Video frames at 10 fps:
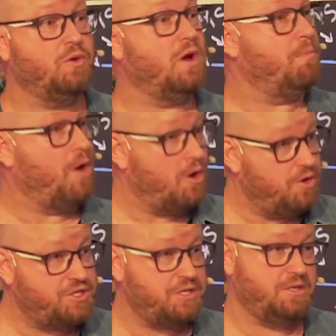oppose
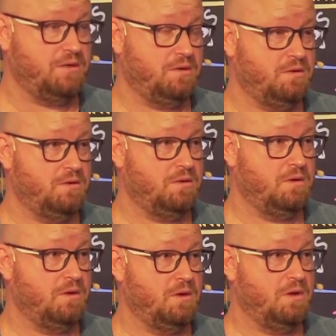it,
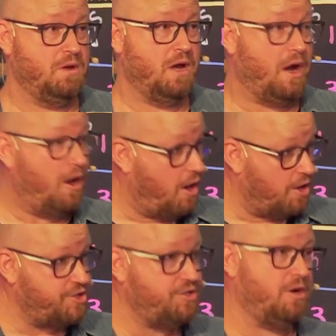are
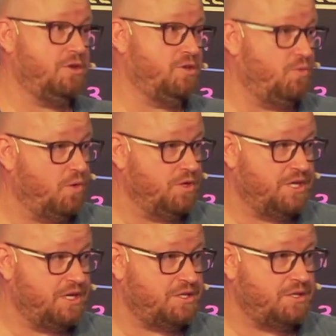hostile towards
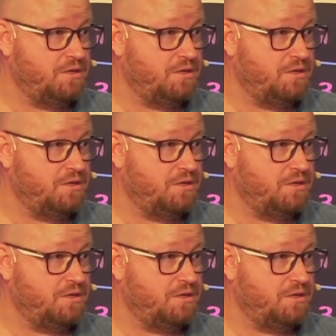us,